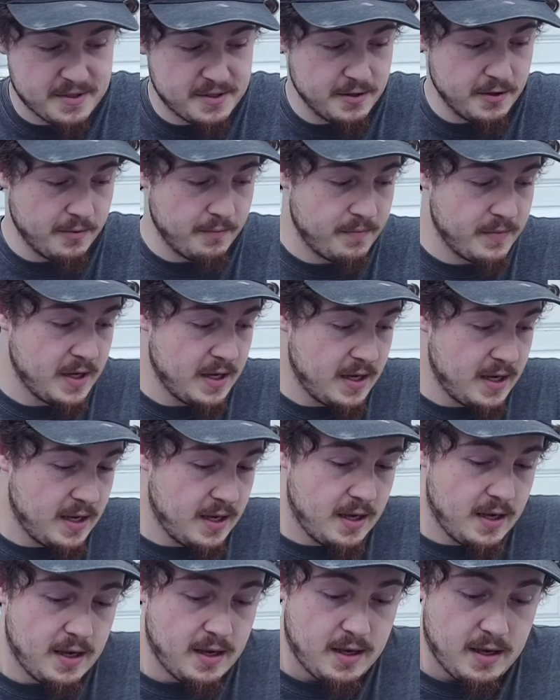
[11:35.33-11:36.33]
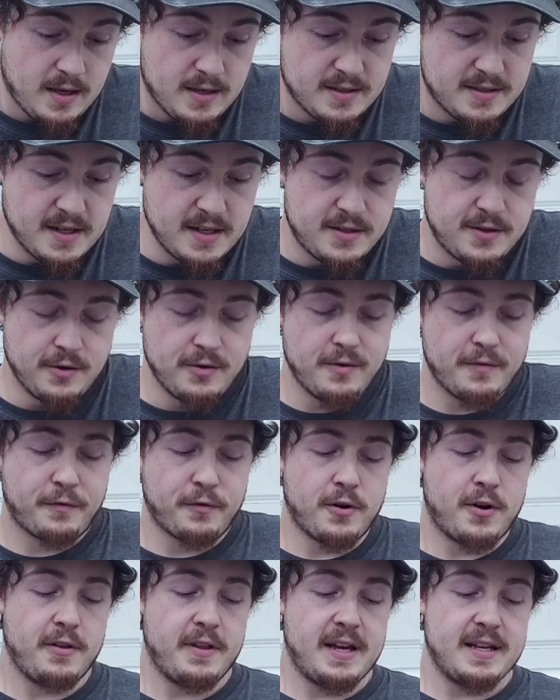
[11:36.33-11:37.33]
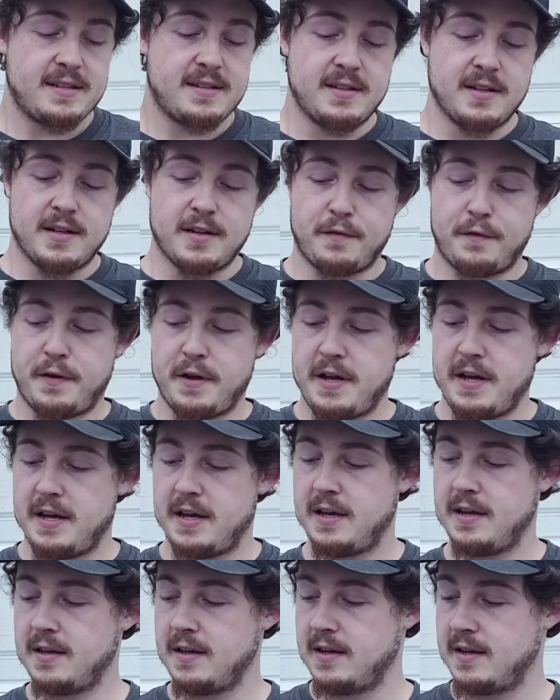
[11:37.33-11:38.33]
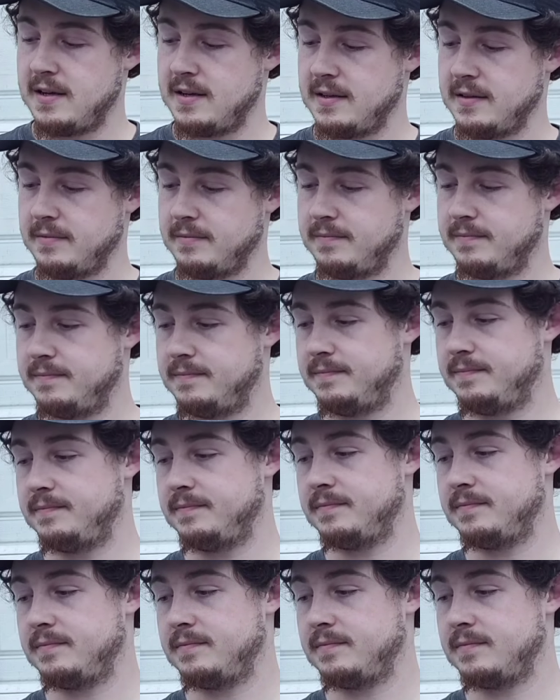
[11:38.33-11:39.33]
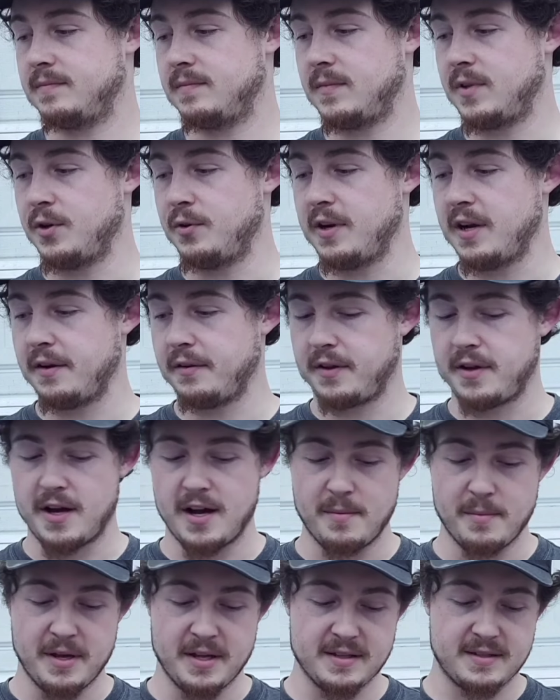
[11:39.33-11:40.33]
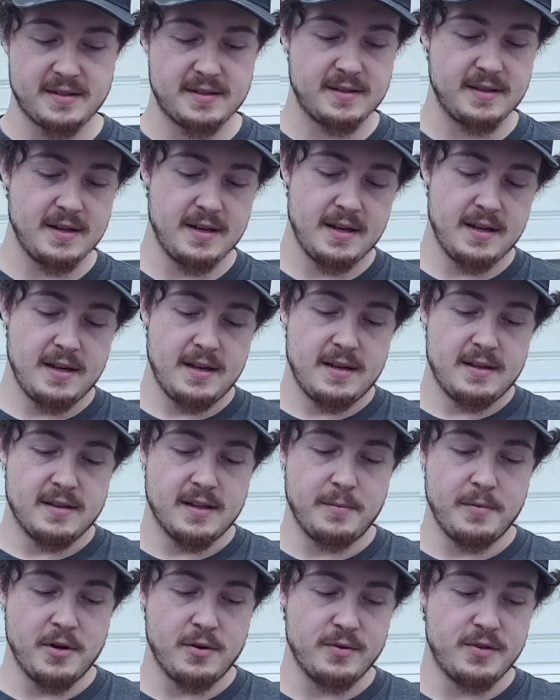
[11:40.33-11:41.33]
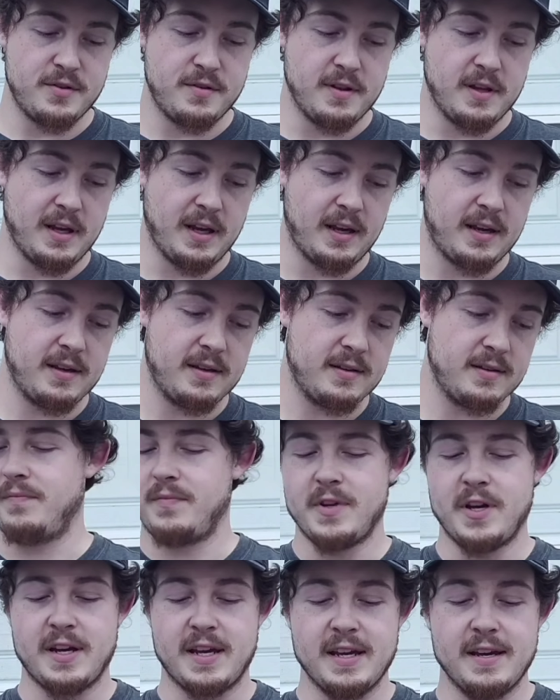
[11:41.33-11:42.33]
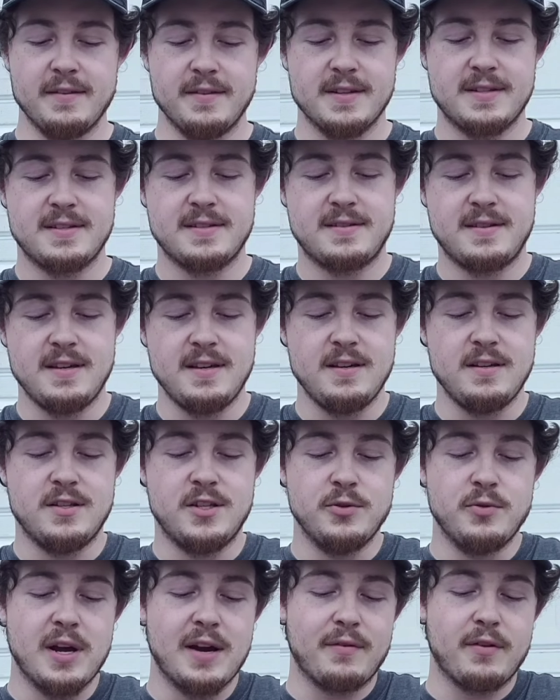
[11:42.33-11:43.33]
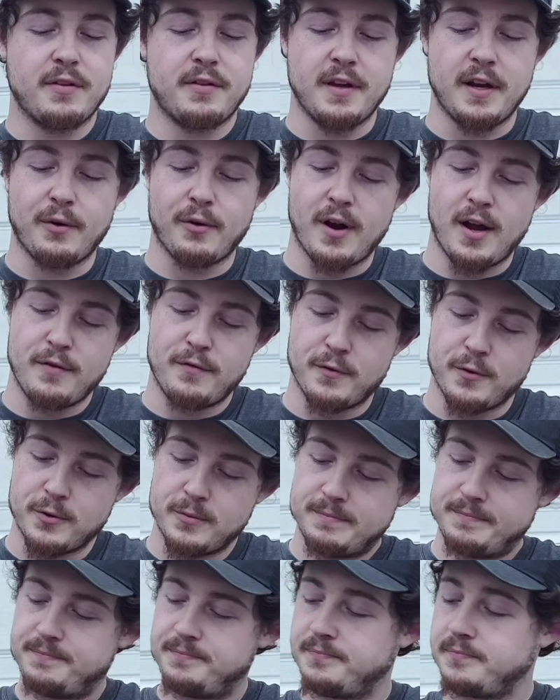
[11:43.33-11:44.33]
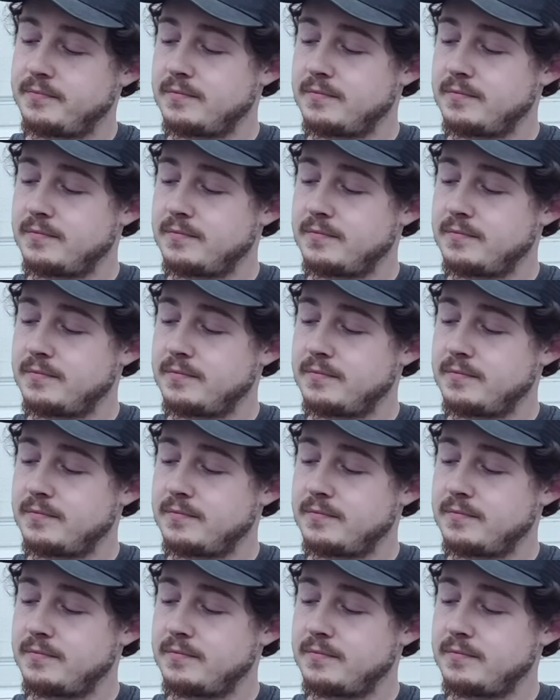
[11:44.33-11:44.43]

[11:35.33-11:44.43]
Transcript: So stay tuned for all that stuff. Go down in the comments. Let me know what you think. Again, this is the do everything rifle.